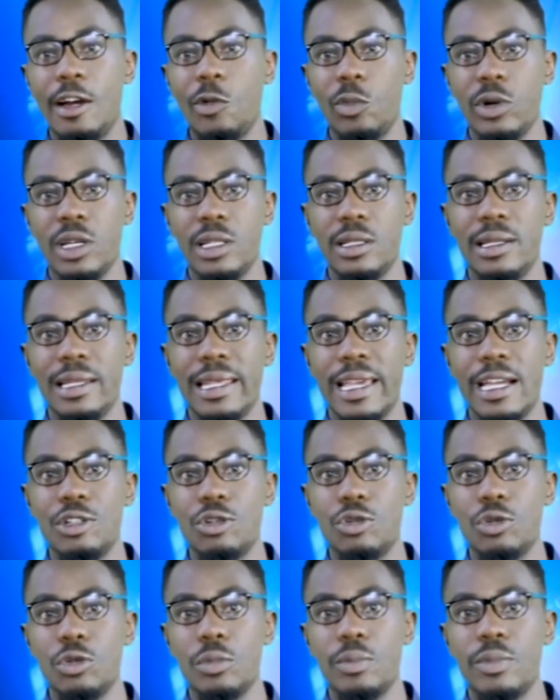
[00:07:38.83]
with
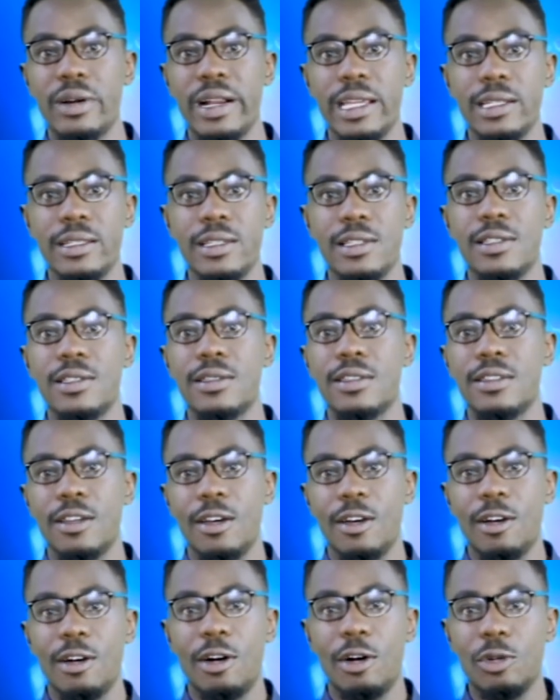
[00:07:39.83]
Leandro Paredes
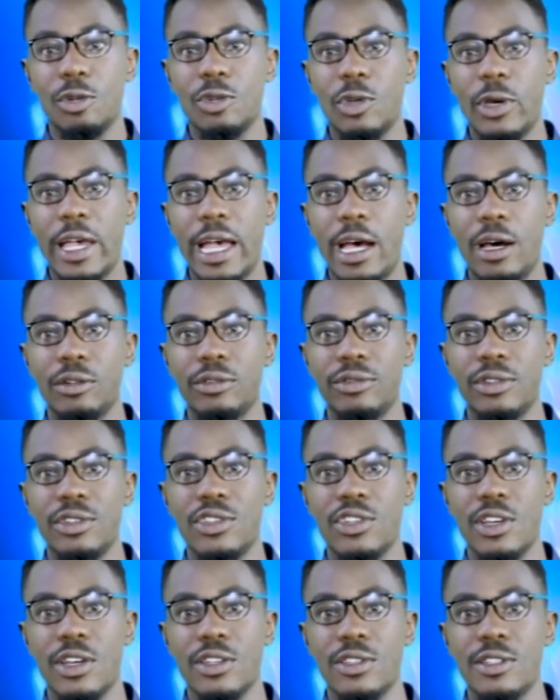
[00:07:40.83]
also out for
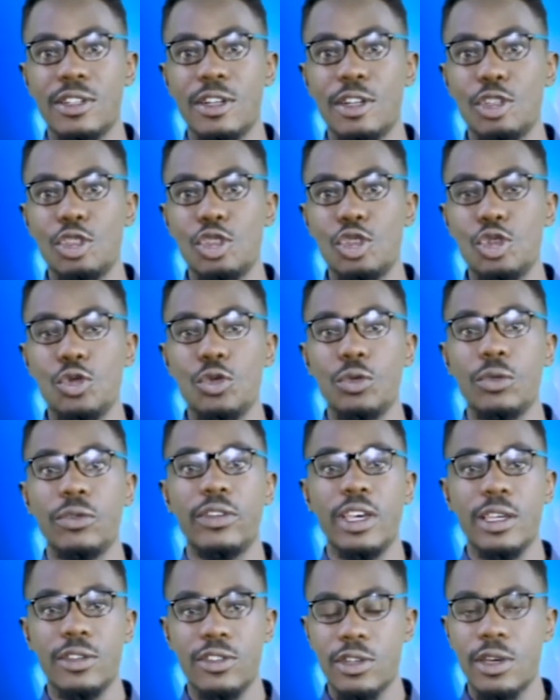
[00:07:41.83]
just 2
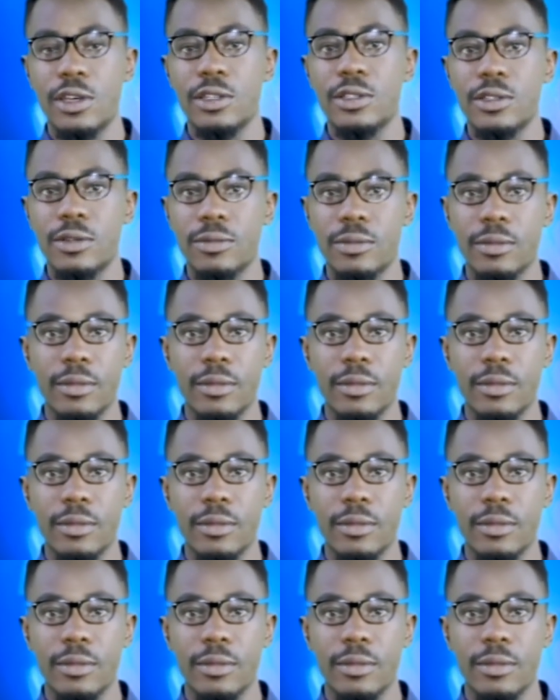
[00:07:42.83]
fixtures.